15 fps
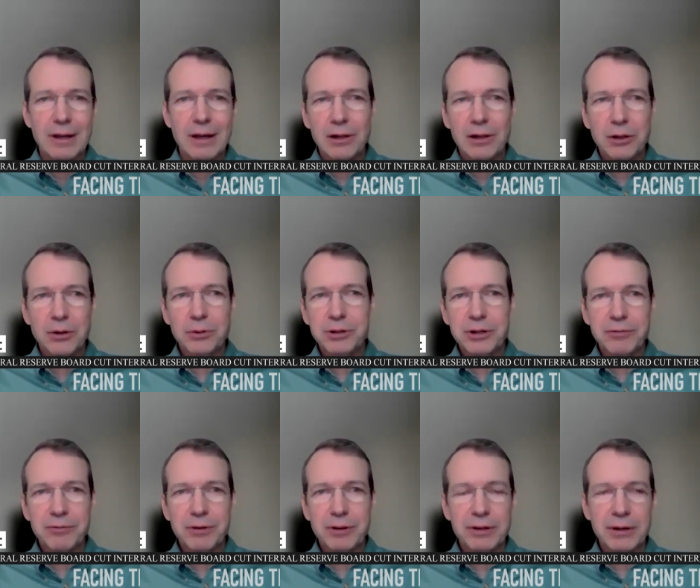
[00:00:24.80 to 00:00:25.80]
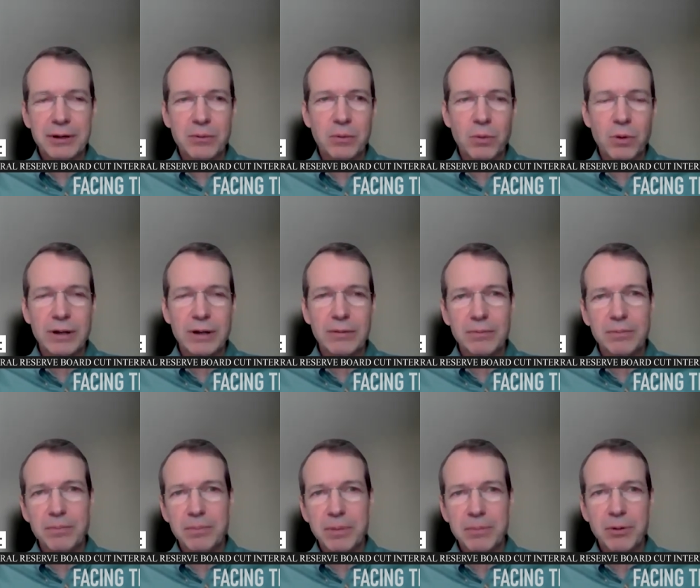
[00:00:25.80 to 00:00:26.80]
a little different than what
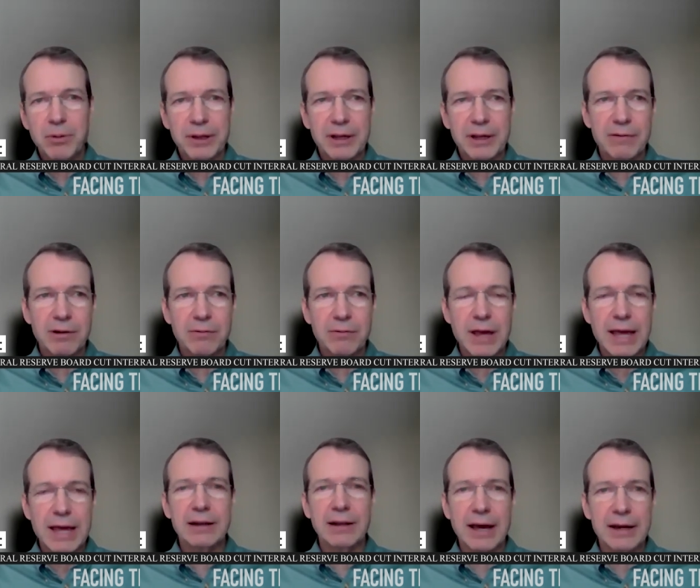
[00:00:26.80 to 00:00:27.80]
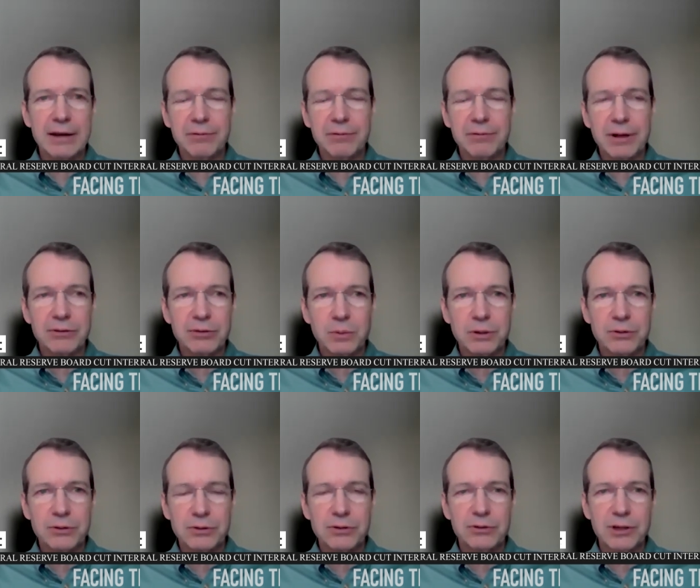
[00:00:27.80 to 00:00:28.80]
people think of of the headline inflation, which
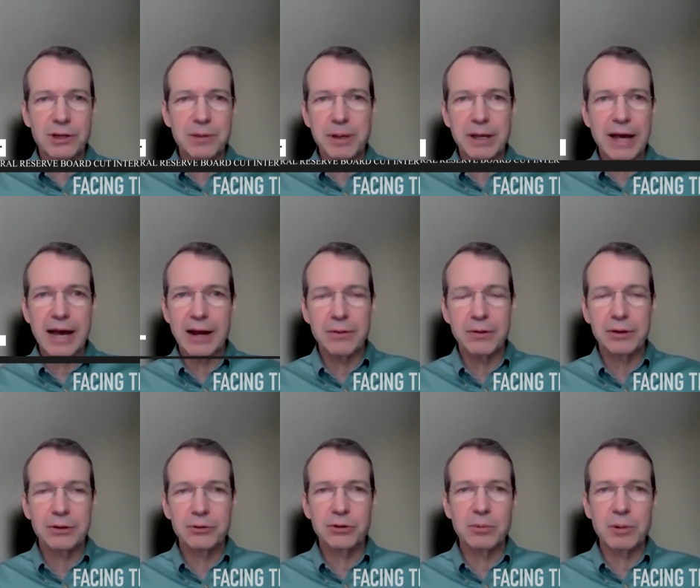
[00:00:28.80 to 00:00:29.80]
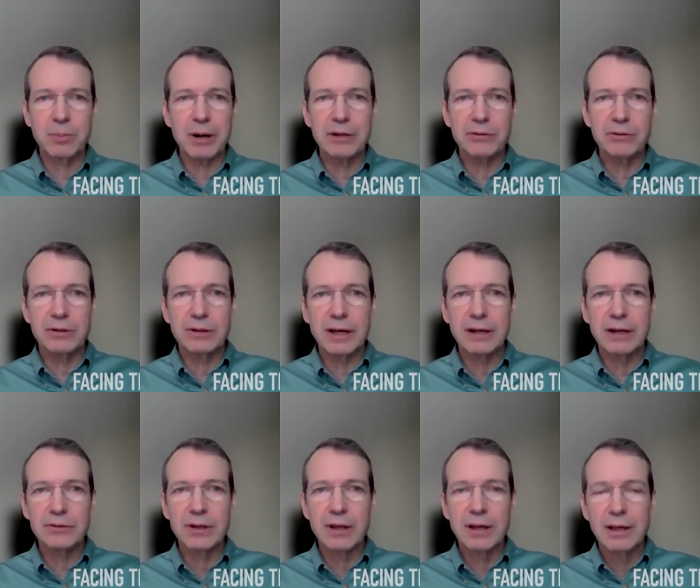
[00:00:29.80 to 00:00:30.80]
is the CPI or the Consumer Price
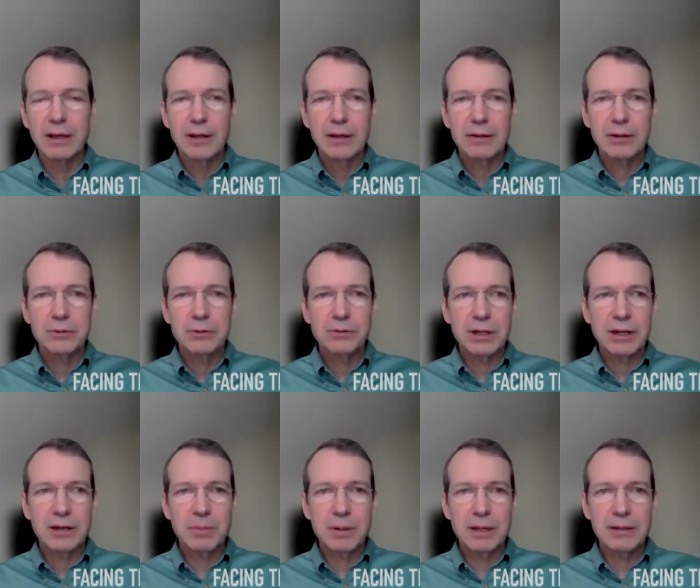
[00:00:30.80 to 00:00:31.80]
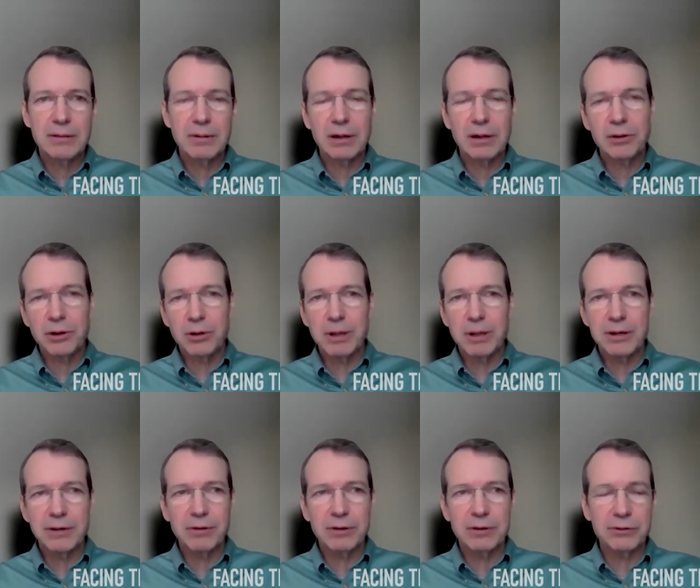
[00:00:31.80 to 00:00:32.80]
Index. Those tend to be a little bit
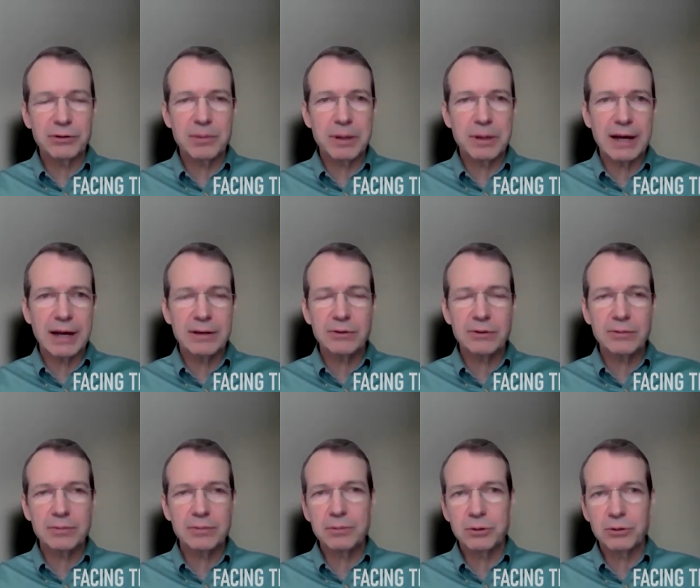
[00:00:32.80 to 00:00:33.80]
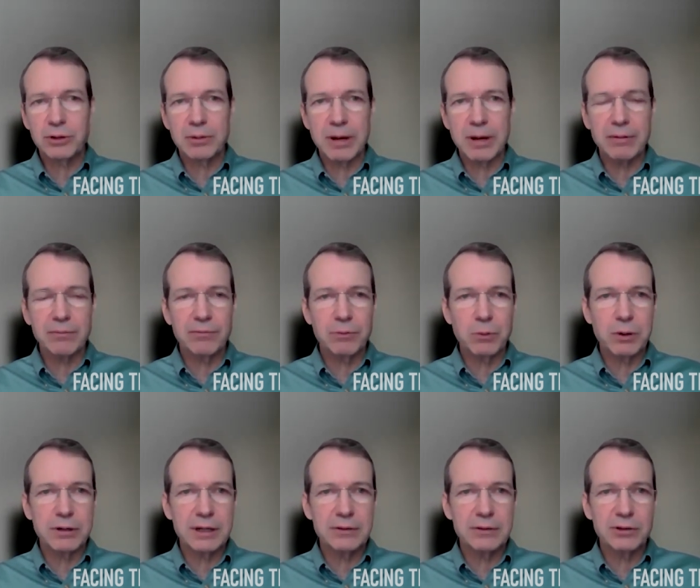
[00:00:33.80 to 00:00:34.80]
different. The CPI is usually about four
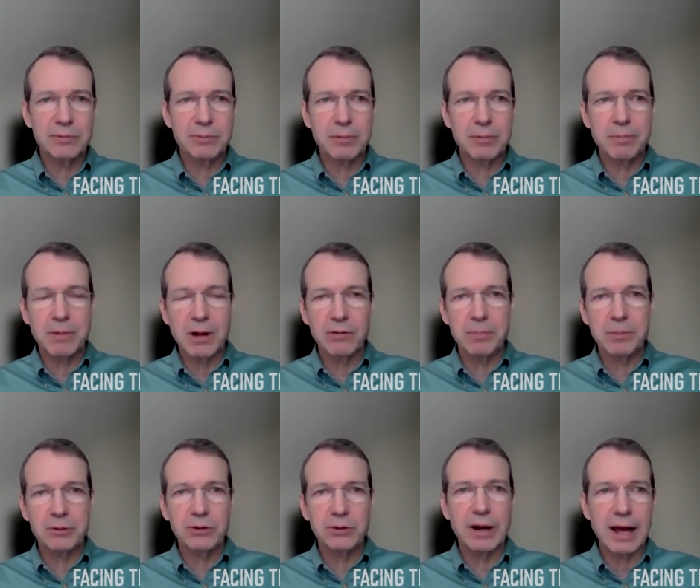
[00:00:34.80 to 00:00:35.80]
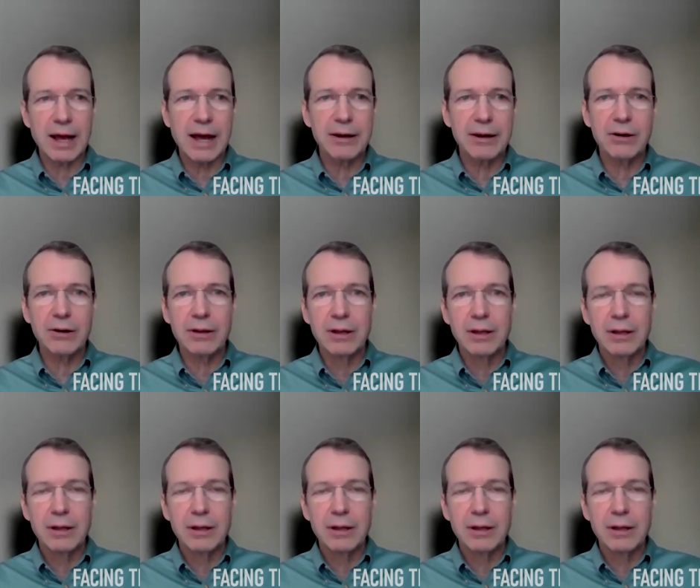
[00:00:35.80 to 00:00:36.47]
tenths of, of a percent higher